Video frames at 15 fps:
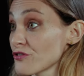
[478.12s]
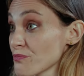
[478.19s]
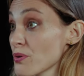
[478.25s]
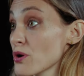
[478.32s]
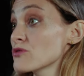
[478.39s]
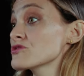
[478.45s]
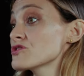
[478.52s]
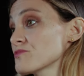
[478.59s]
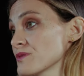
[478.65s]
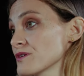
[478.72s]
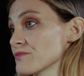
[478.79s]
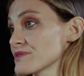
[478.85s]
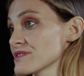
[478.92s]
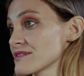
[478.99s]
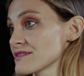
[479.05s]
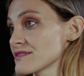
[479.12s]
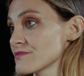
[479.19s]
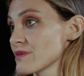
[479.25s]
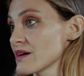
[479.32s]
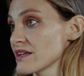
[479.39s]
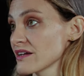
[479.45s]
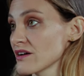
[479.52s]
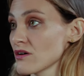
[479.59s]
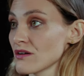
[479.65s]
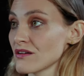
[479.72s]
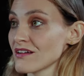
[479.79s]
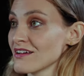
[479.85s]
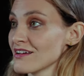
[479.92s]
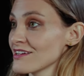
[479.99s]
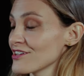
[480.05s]
for post purposes, depending on,
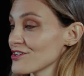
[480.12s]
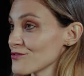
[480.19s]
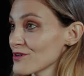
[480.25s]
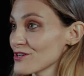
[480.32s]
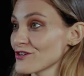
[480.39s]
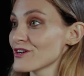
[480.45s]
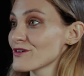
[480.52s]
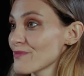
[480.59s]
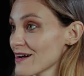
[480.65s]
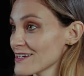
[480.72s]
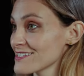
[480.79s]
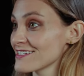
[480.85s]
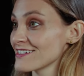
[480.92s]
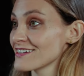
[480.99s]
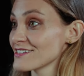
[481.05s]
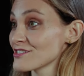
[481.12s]
you know, what your capacity